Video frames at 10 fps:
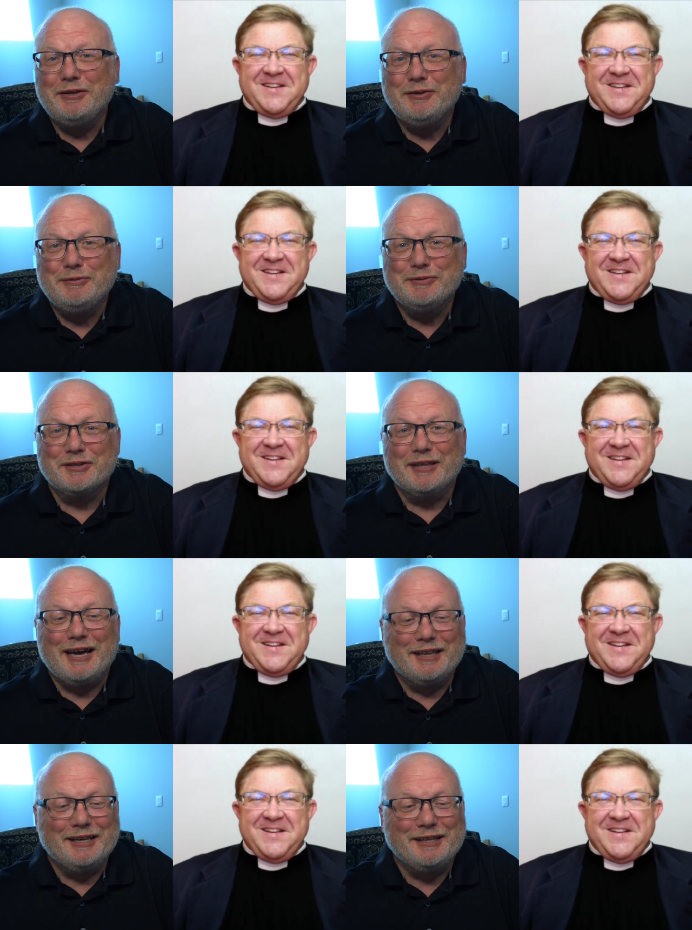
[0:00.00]
Speaker 1: the news a
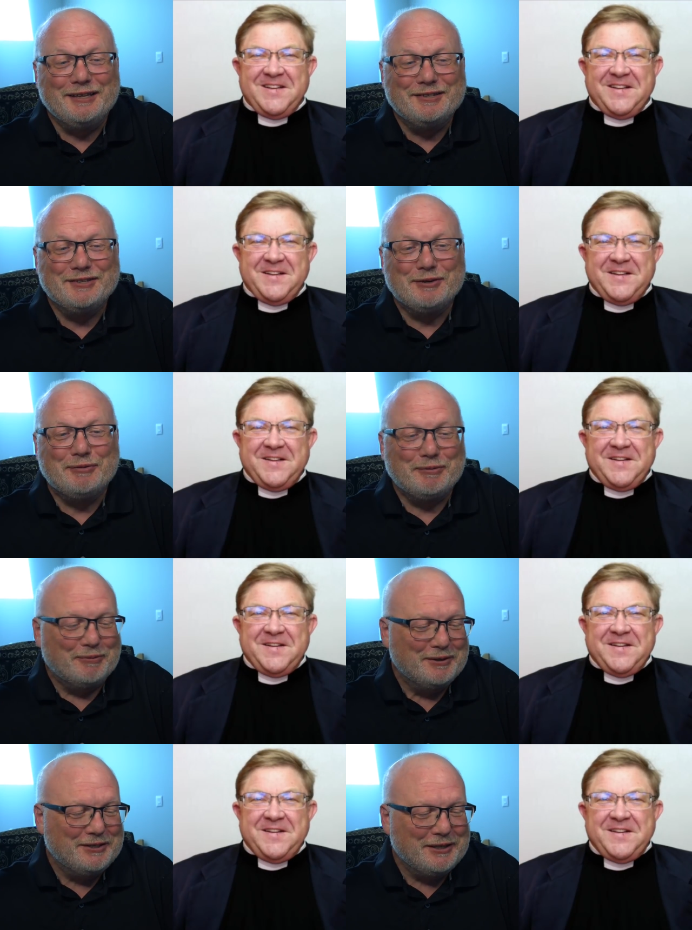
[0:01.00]
lot lately. So
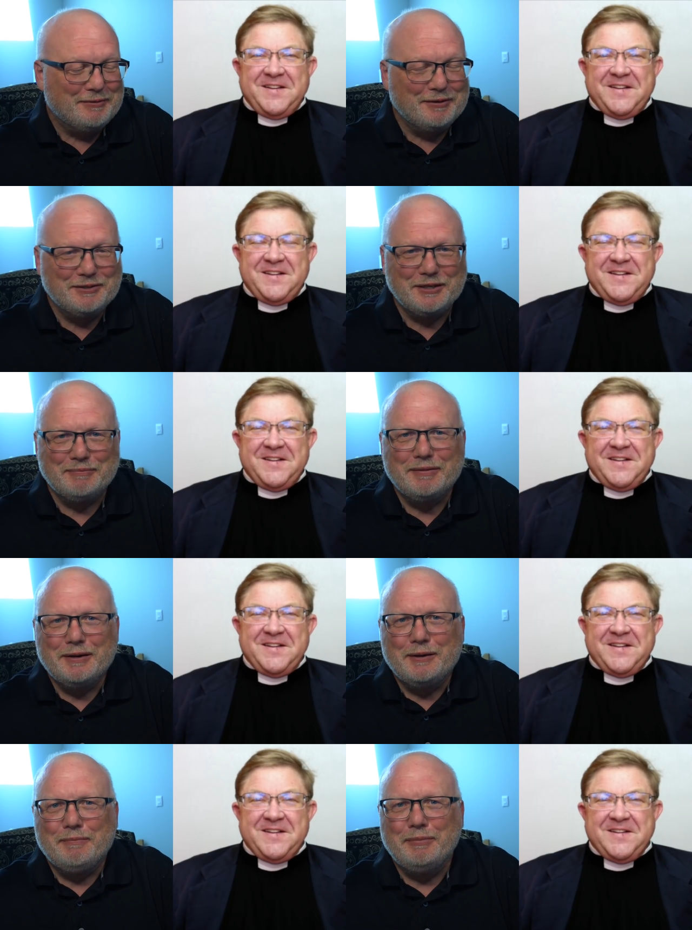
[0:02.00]
we're stuck with some
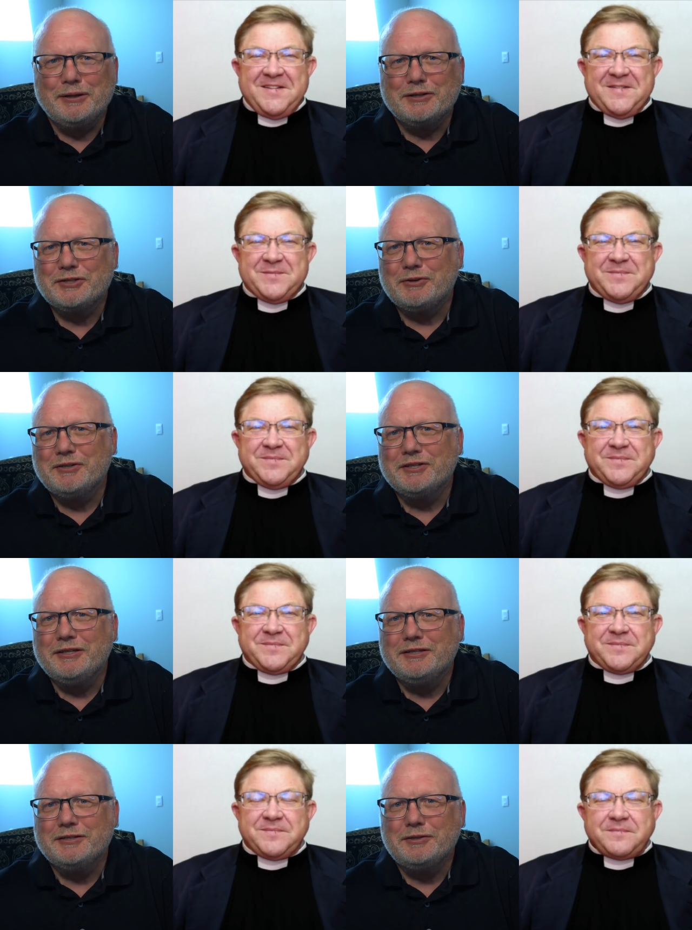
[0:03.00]
bigger stories, at
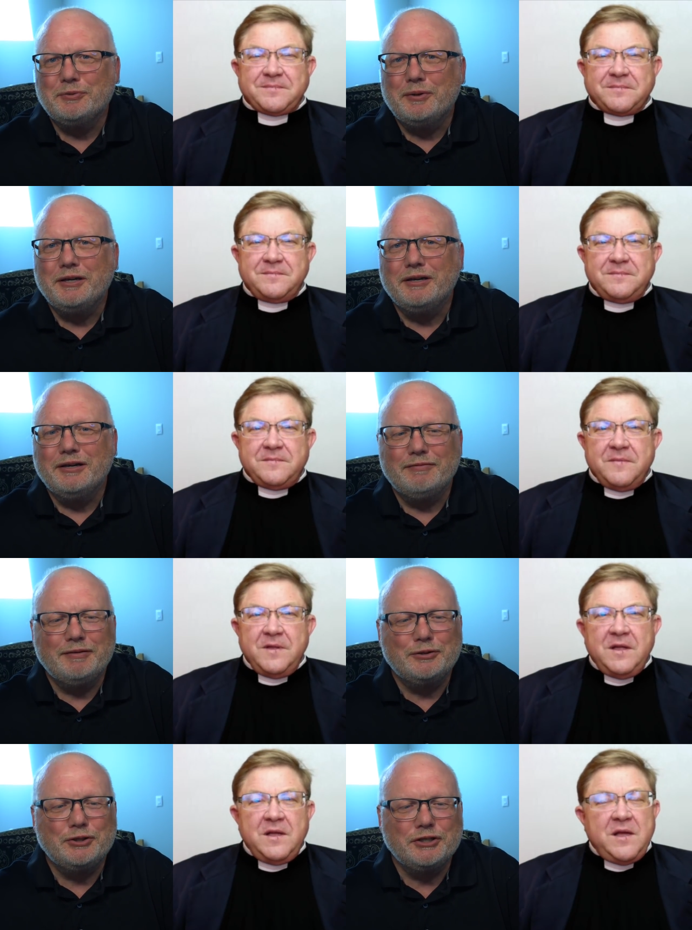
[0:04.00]
least this week, uh, from
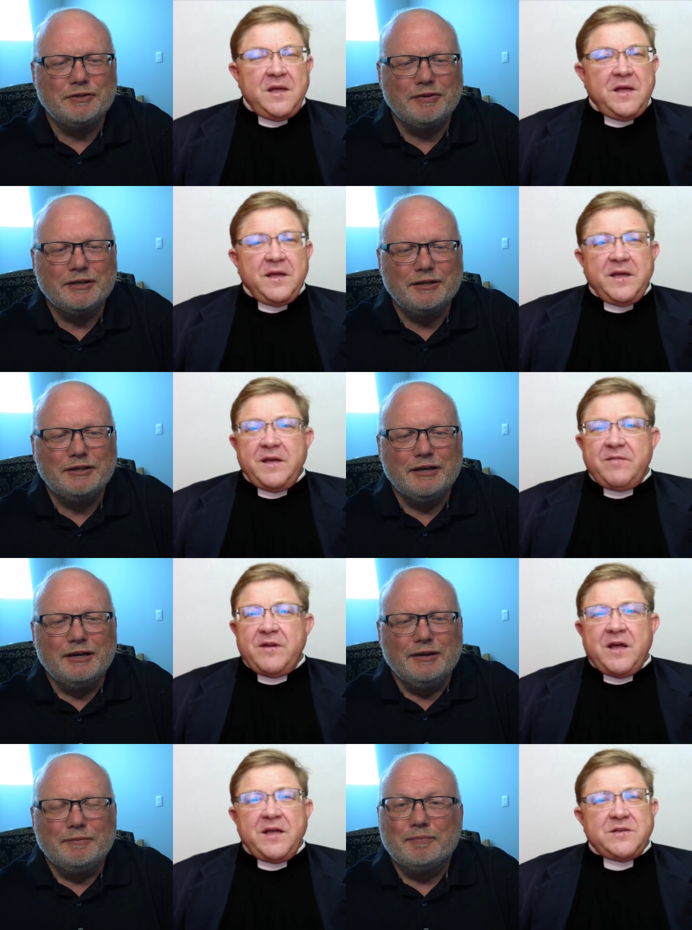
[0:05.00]
the Church of England. Kevin,
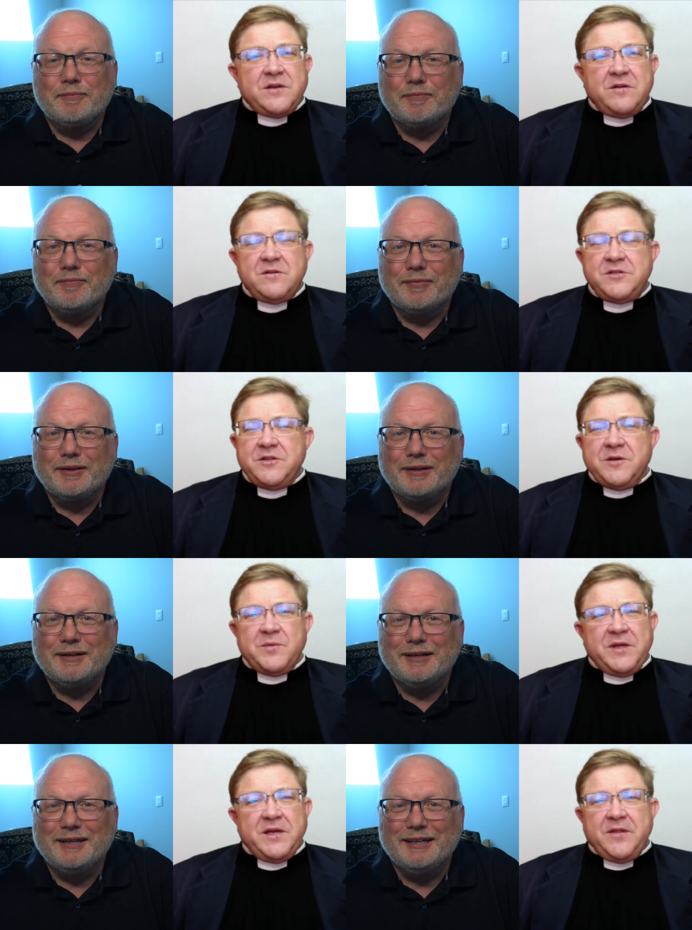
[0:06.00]
Speaker 2: I told you that when
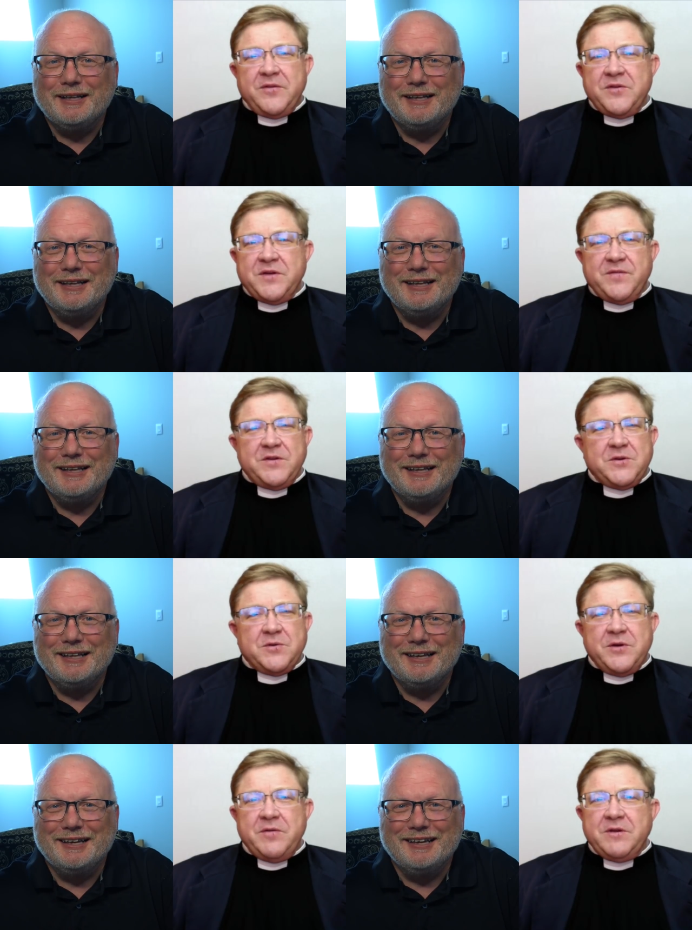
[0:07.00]
Katharine Jefferts
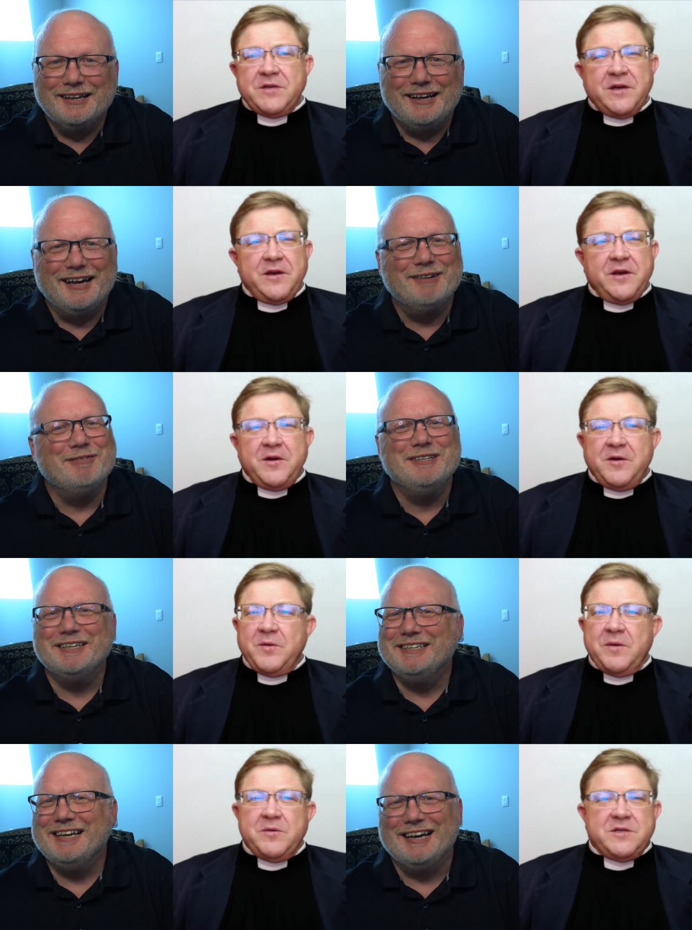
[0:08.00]
Schori retired, uh, we, we did,
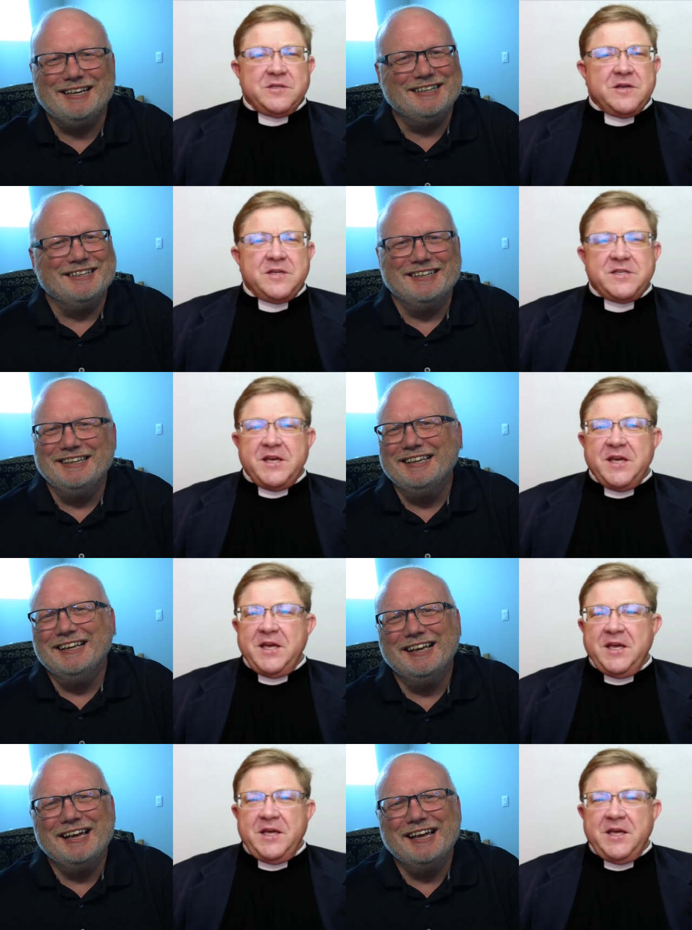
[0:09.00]
were just yeah. going to take a hit.